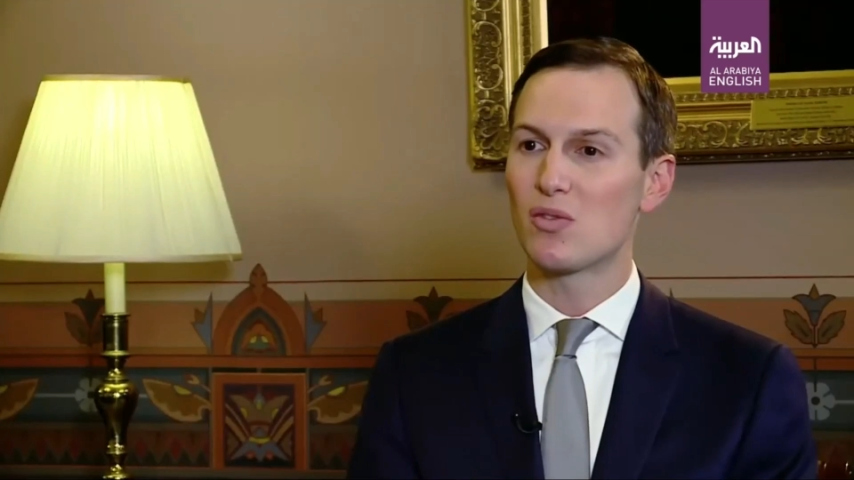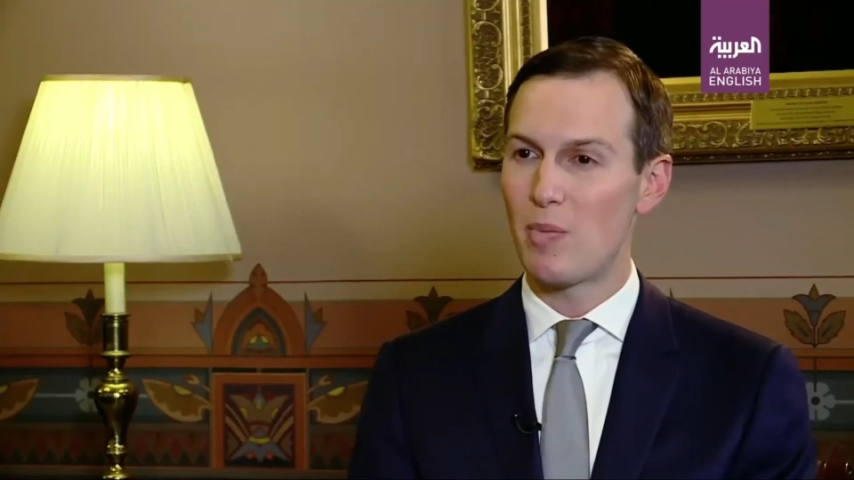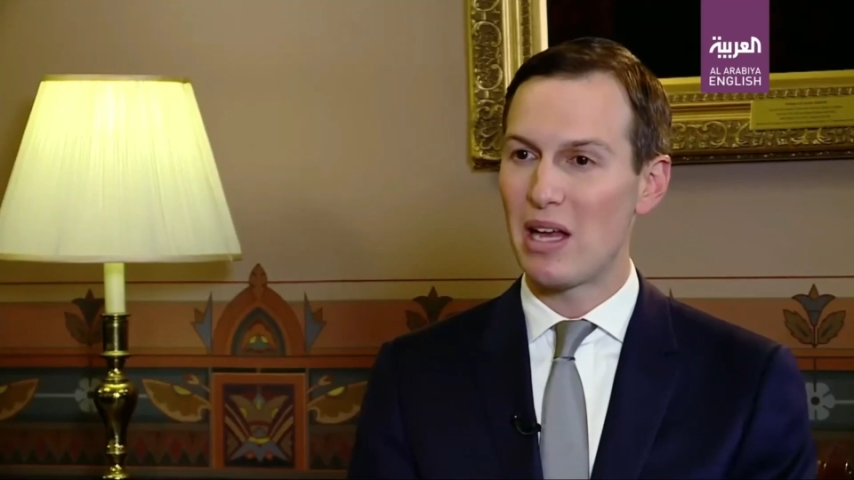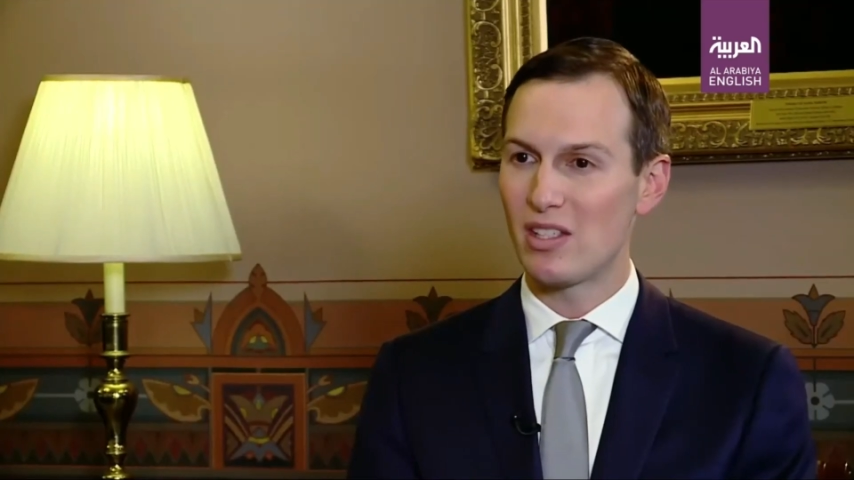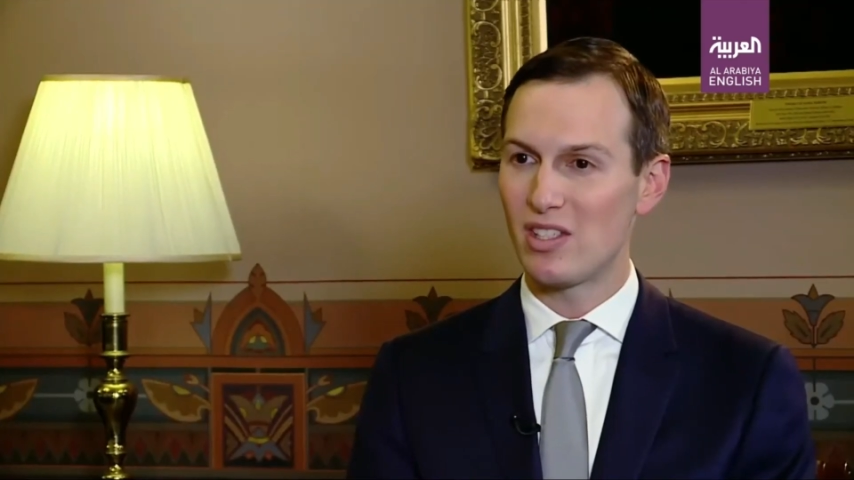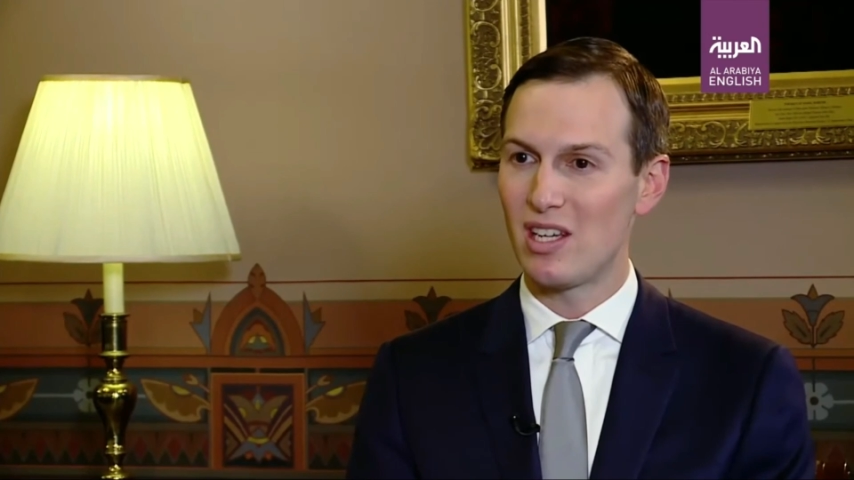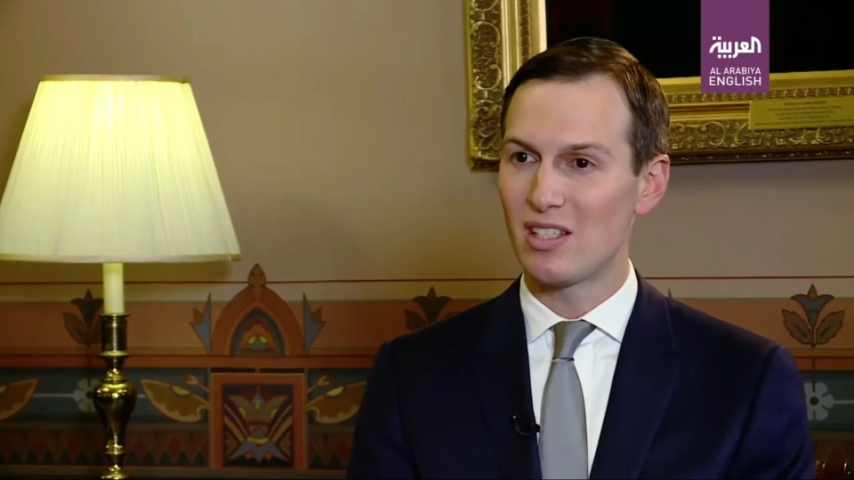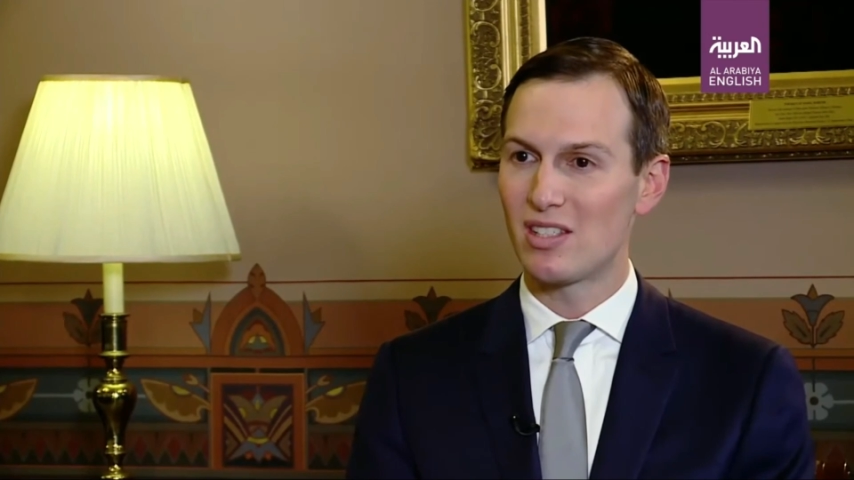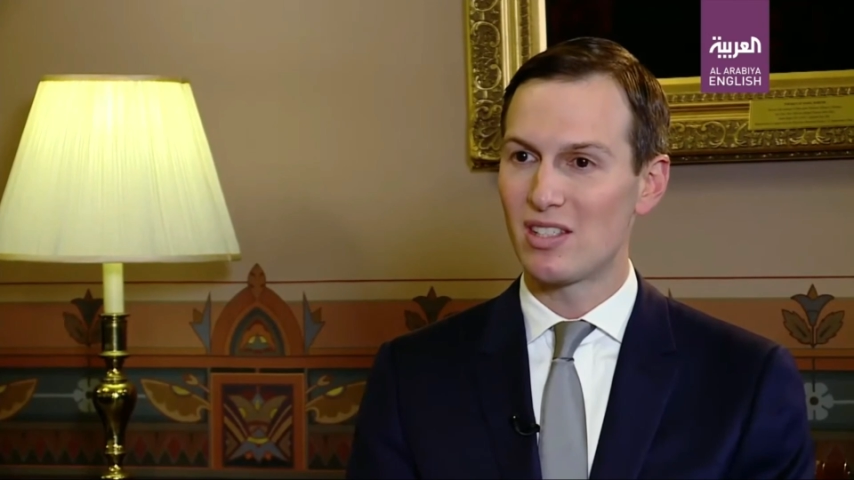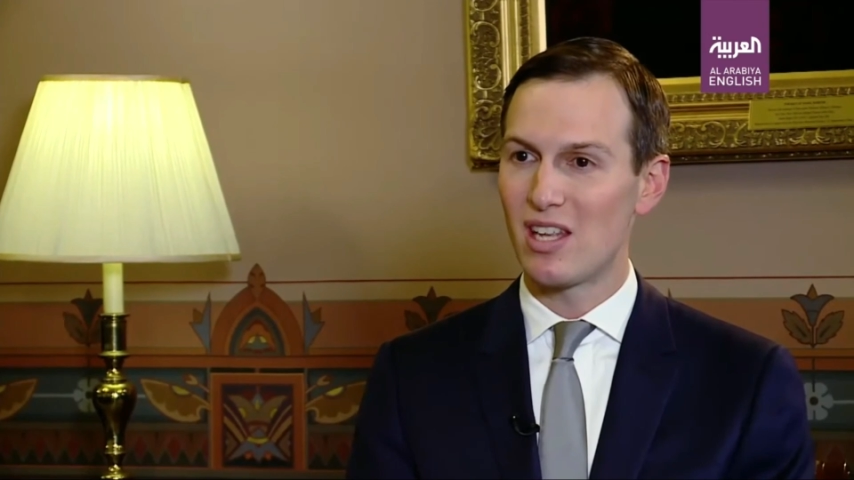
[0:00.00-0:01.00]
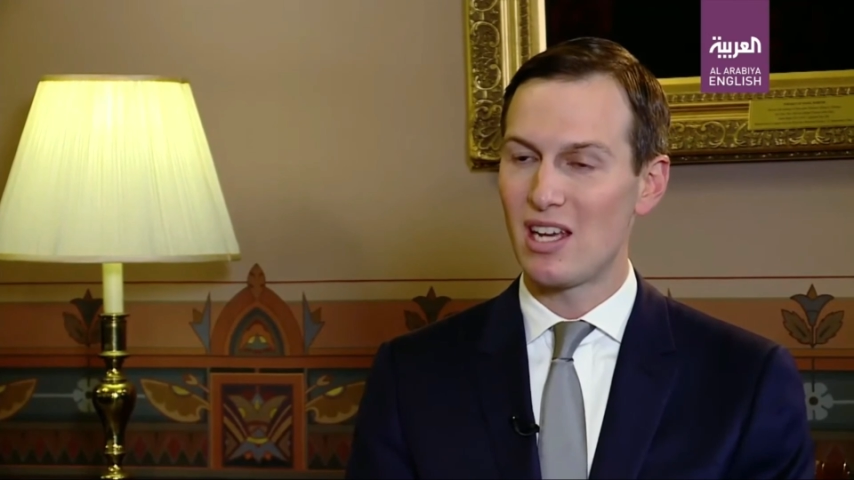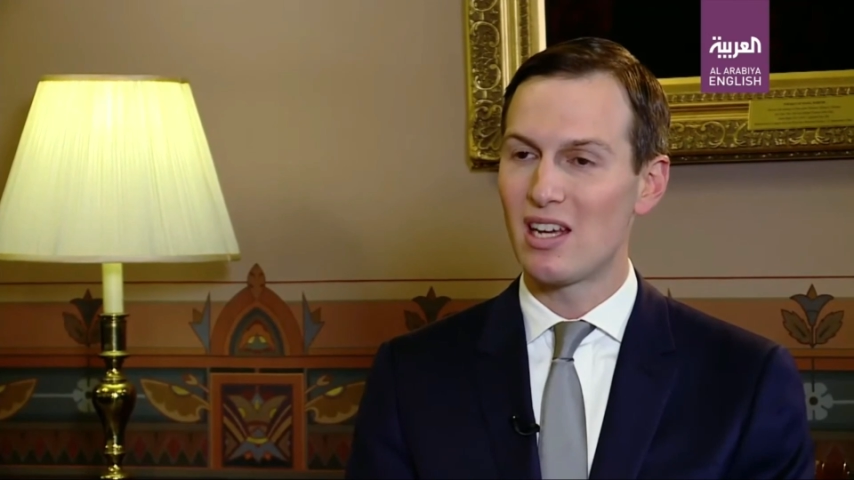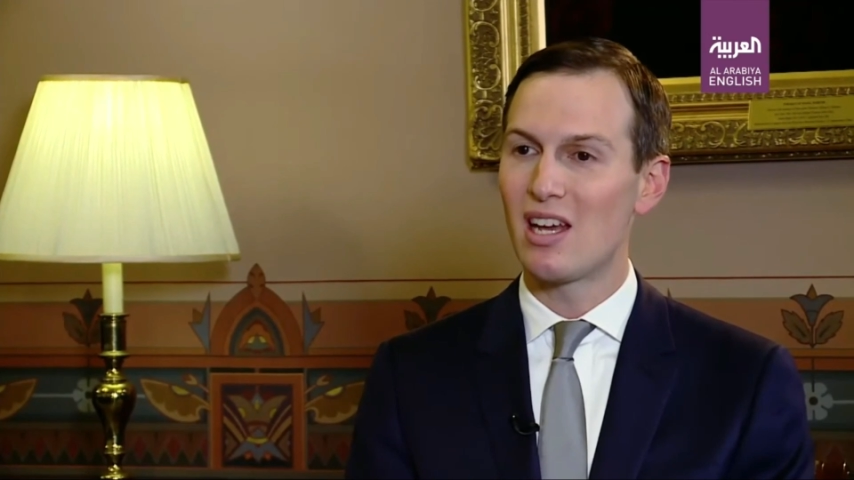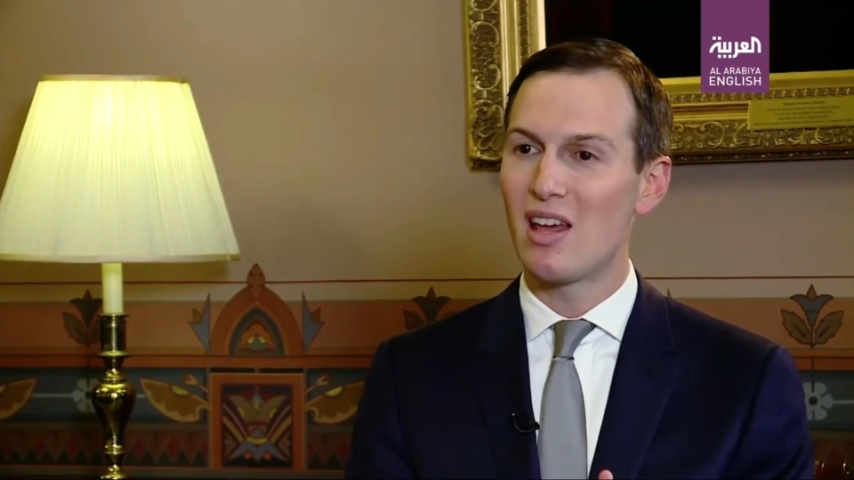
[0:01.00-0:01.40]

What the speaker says: for a Palestinian state.